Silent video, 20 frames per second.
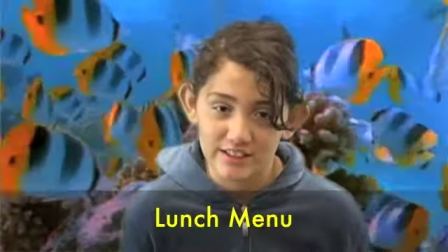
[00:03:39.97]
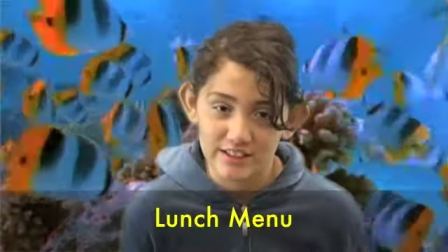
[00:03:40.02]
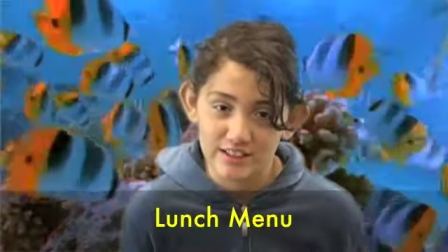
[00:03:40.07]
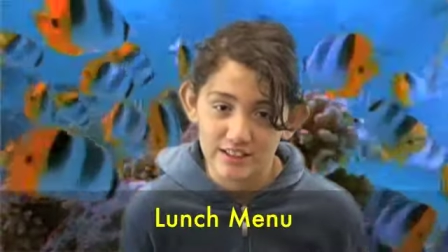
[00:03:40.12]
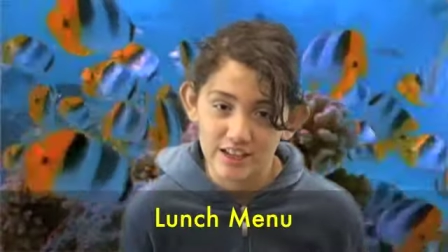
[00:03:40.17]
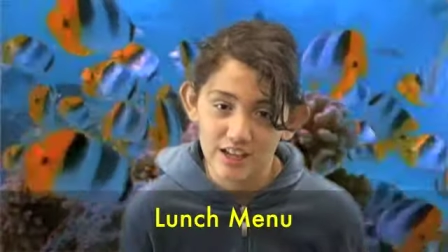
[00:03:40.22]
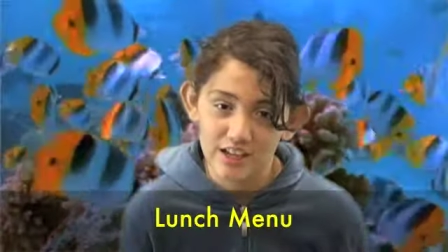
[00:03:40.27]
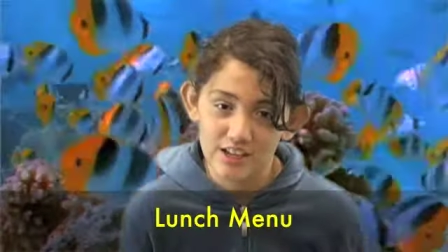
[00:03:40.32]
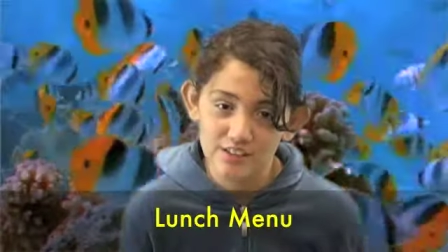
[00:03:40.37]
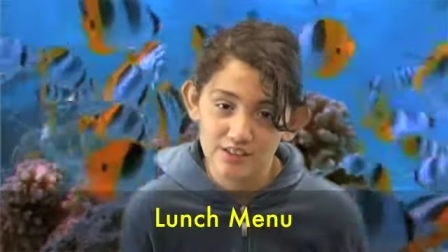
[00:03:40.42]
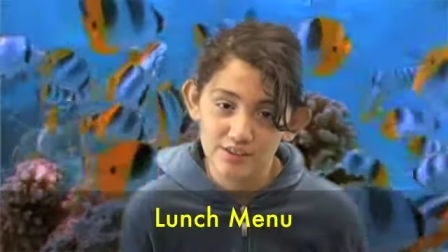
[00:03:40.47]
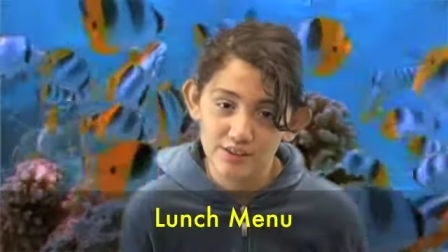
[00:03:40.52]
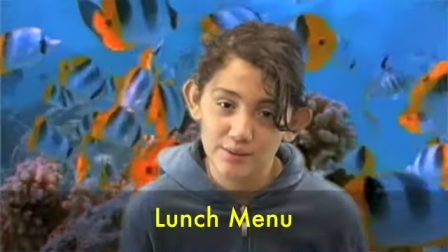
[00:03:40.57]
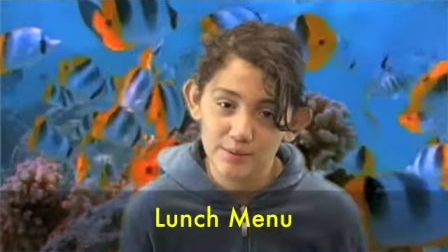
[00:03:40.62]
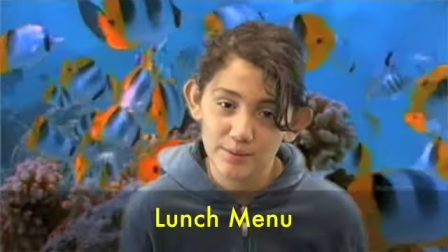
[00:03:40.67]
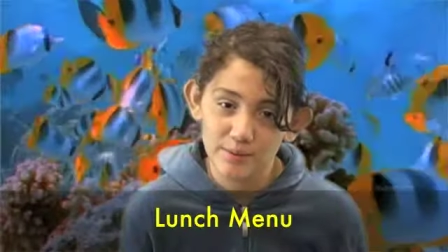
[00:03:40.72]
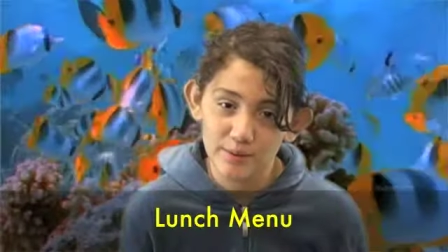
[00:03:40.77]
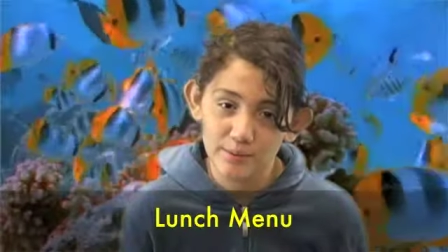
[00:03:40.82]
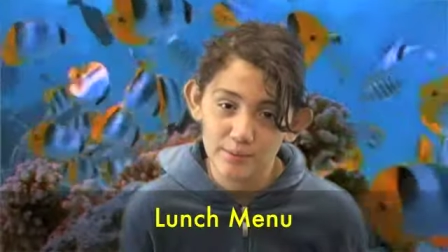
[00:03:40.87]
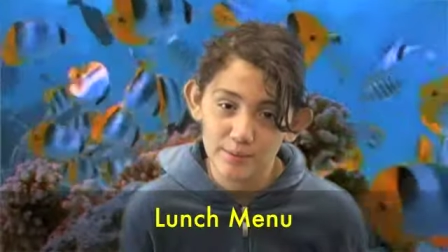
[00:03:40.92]
There
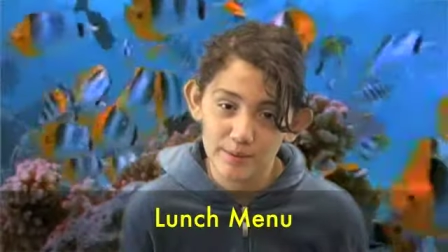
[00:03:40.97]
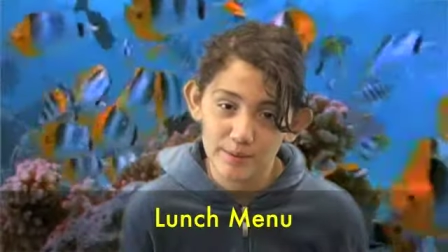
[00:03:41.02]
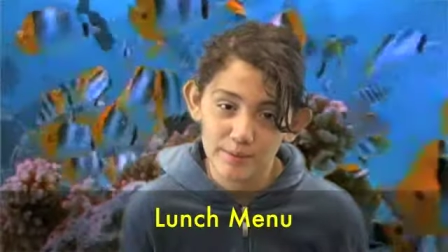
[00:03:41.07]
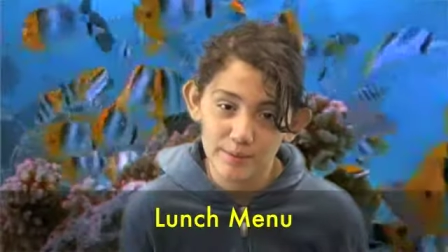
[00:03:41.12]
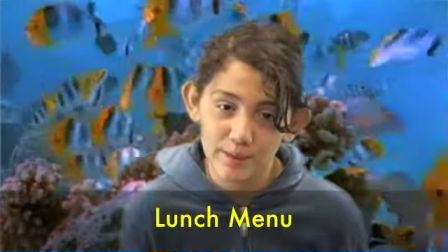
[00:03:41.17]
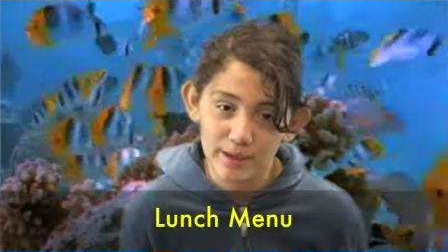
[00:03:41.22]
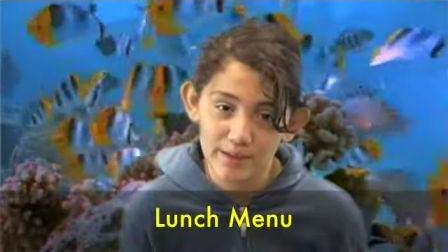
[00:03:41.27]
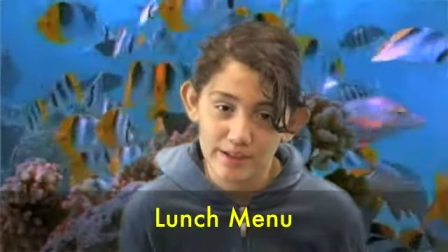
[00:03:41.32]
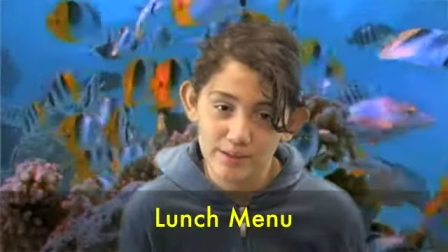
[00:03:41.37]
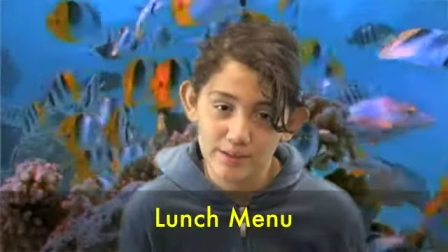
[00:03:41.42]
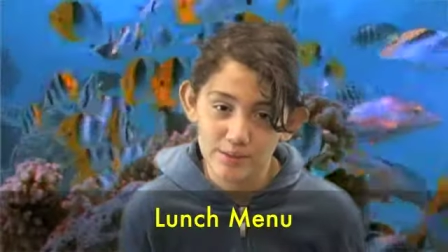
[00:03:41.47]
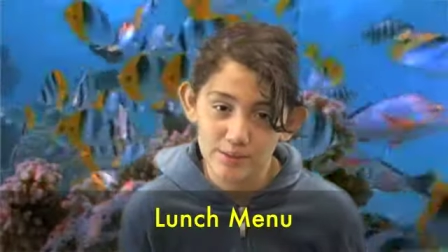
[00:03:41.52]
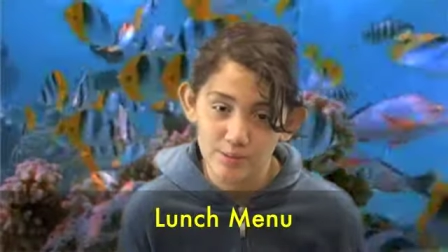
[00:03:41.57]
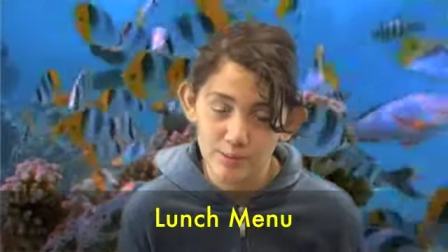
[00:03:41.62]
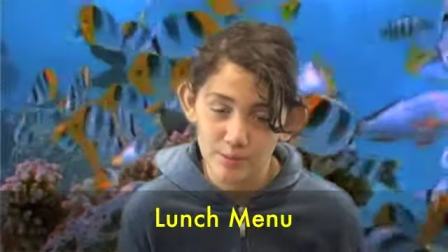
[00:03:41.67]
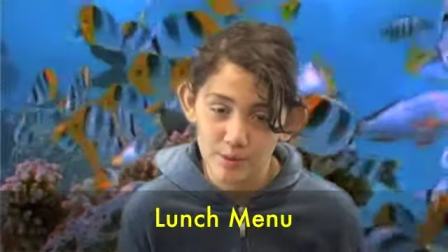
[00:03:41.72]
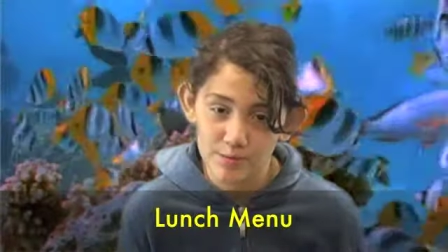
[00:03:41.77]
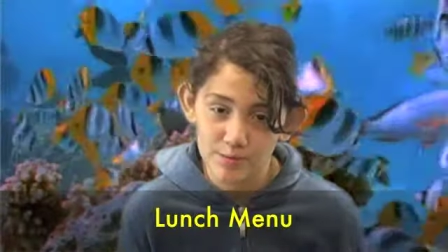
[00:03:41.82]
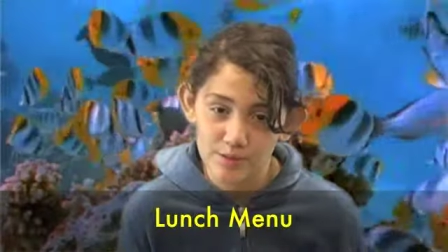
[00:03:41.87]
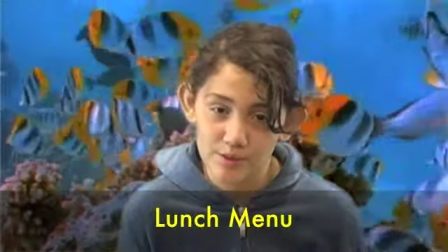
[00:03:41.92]
also will be baked
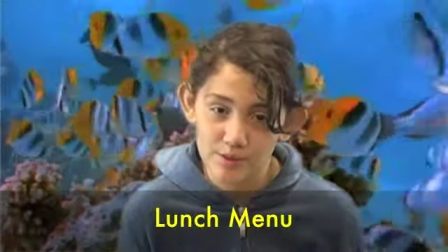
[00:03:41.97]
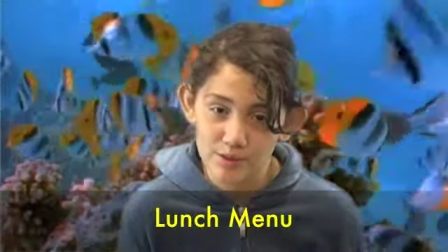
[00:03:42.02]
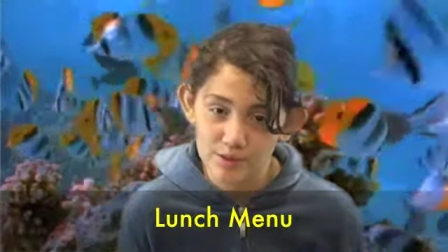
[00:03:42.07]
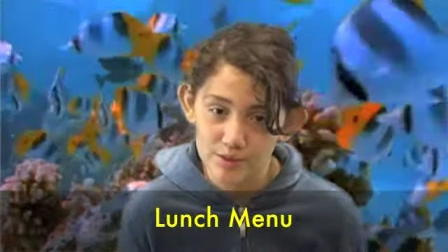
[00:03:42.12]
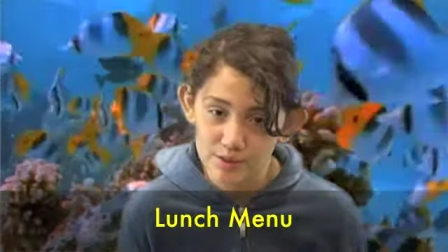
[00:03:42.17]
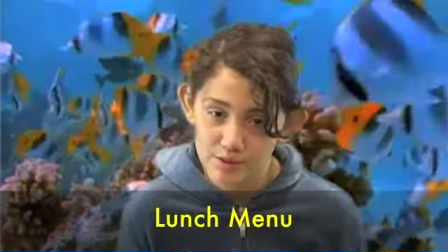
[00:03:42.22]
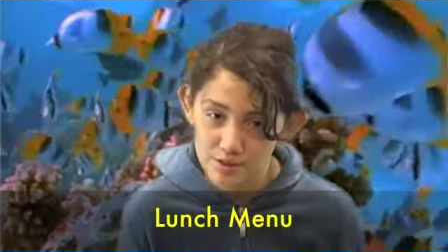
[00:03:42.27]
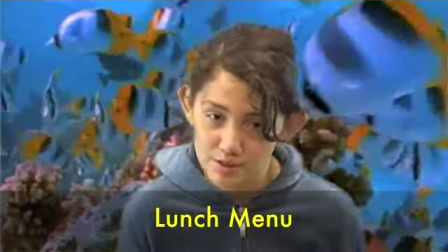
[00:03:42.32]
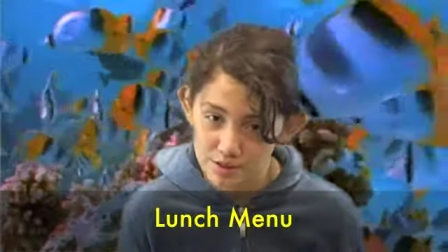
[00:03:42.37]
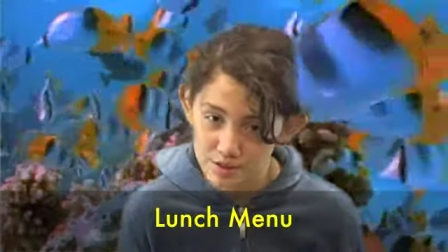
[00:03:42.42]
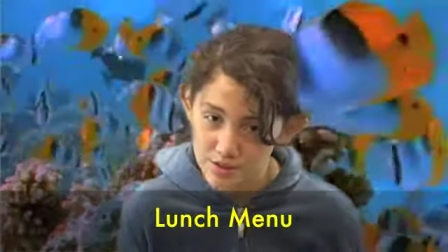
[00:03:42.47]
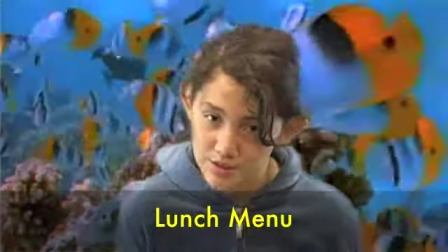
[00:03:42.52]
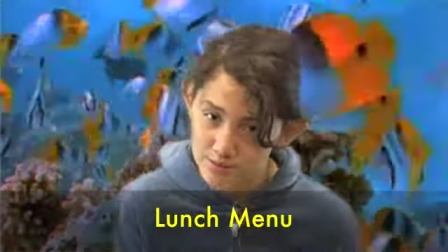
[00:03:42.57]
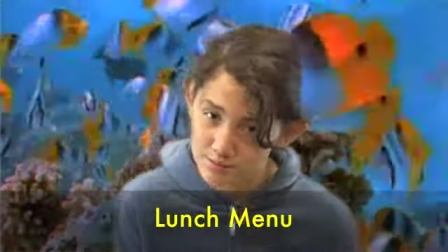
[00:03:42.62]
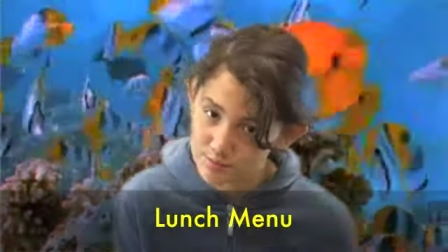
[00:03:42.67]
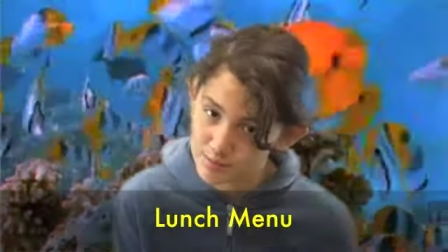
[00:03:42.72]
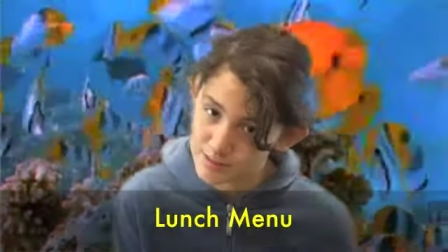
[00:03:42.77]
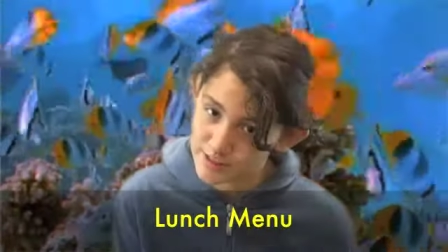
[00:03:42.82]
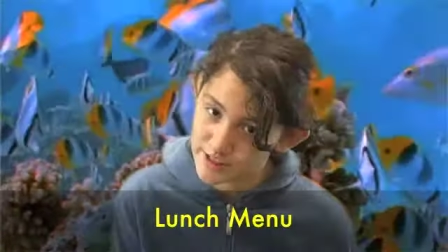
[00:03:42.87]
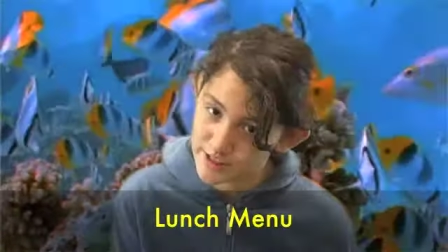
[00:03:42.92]
whipped
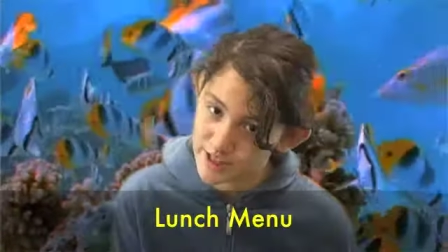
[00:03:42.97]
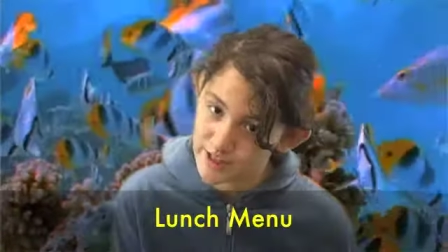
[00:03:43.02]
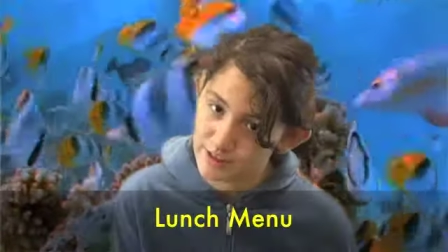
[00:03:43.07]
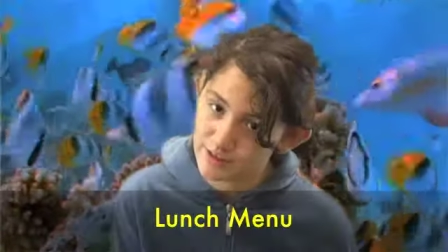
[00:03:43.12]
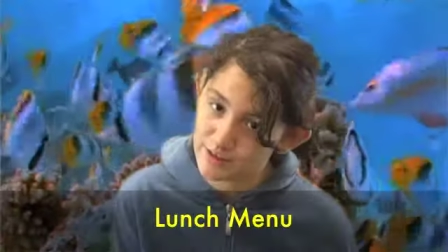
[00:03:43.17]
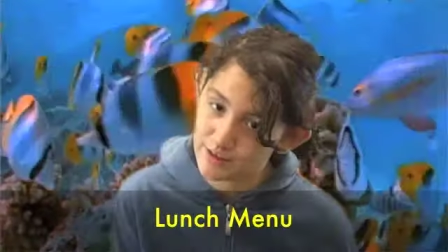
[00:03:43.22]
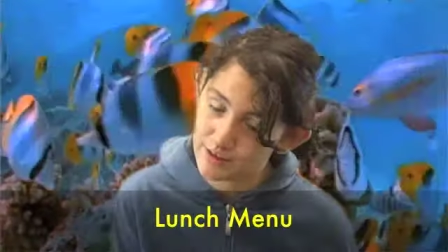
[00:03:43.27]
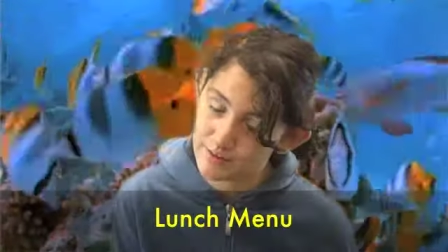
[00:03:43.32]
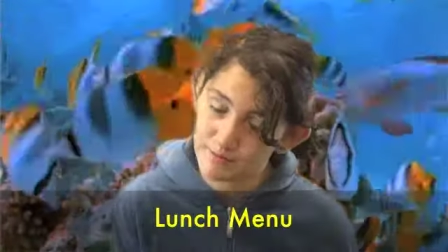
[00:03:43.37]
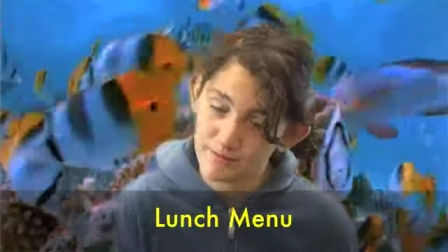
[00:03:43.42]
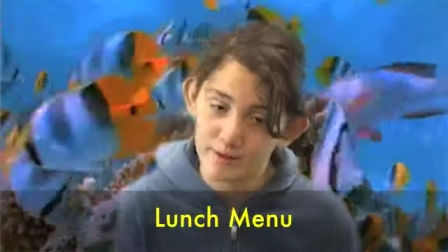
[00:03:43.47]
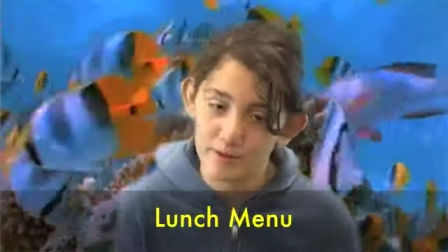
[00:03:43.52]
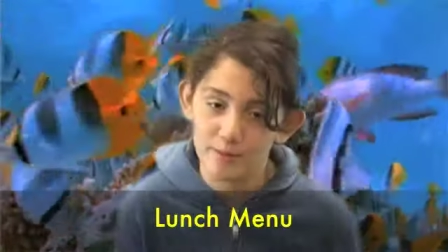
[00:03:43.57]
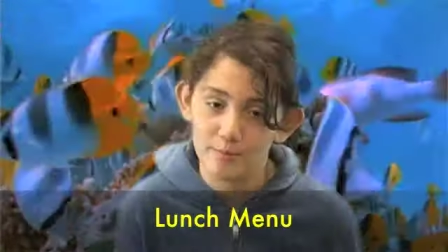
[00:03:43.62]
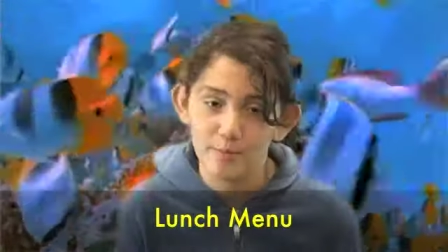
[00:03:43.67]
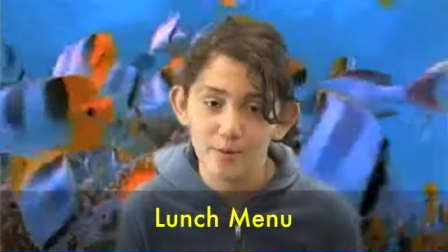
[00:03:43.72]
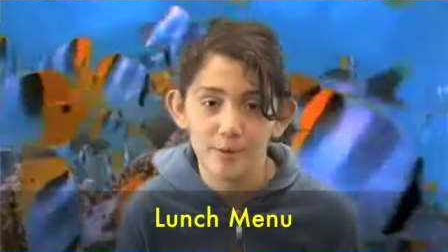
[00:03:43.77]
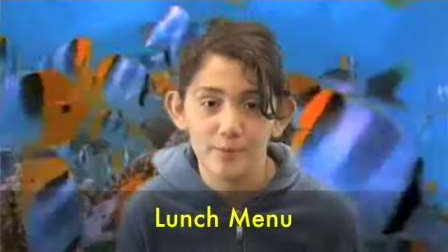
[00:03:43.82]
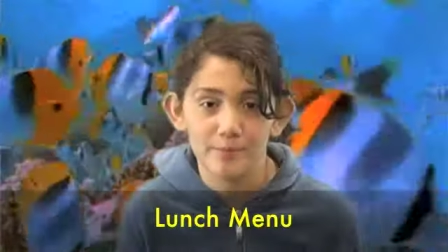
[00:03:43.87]
potato available.